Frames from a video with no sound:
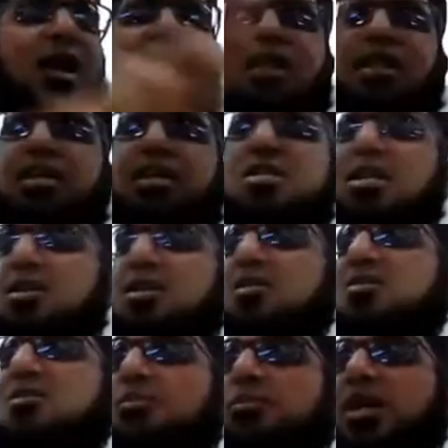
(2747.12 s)
and they said
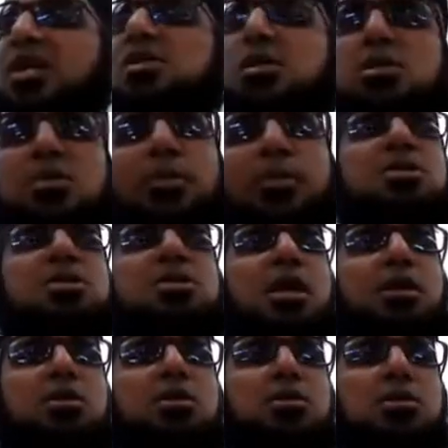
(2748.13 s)
this message makes
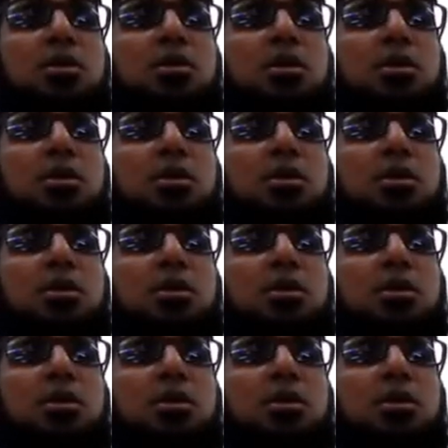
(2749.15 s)
sense.